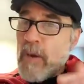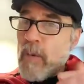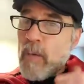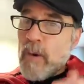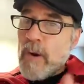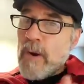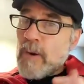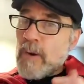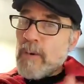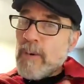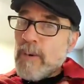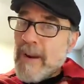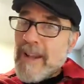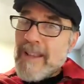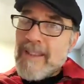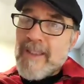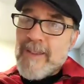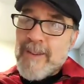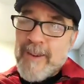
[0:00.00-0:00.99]
we're a
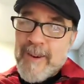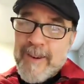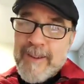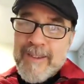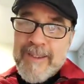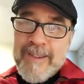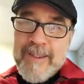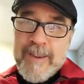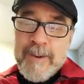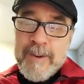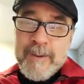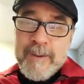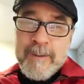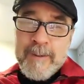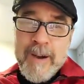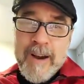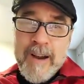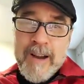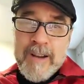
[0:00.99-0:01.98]
great source,
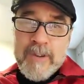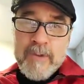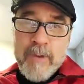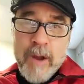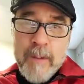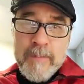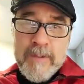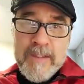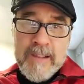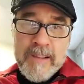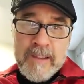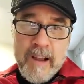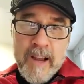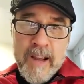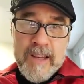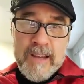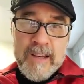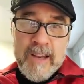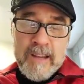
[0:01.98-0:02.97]
so drop us a
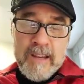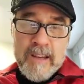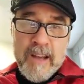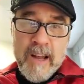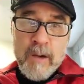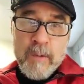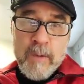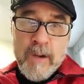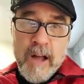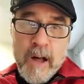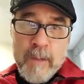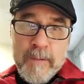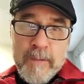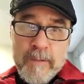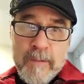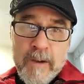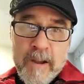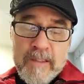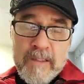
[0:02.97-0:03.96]
line and we'll help
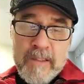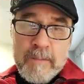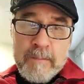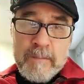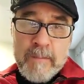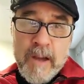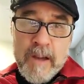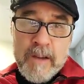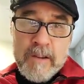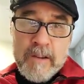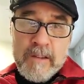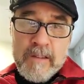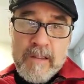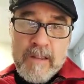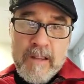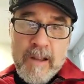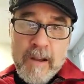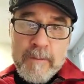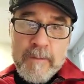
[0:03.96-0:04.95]
you find some good
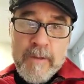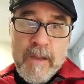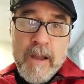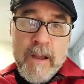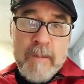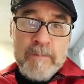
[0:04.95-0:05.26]
stuff.